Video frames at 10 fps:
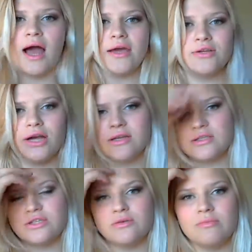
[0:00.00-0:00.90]
I try not
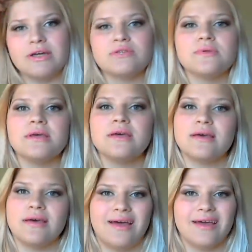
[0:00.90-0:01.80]
to do much with
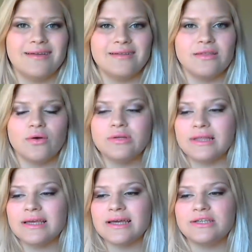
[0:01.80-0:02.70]
it. The only
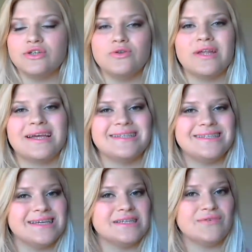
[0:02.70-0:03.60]
thing I do that I can
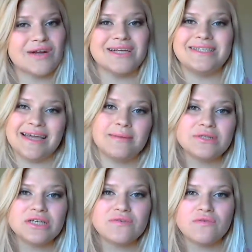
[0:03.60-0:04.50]
say is very
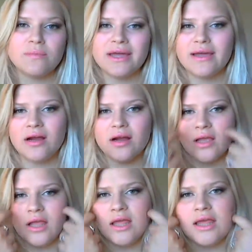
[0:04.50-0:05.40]
damaging for my hair
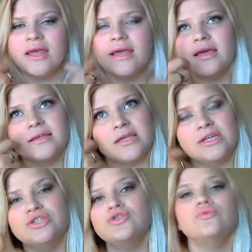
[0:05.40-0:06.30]
is
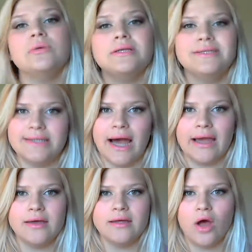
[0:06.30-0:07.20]
I do
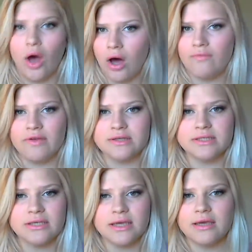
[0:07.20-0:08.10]
dye it,
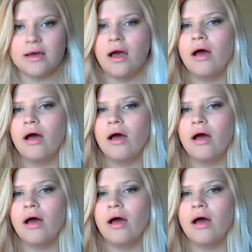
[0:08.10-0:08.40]
obviously.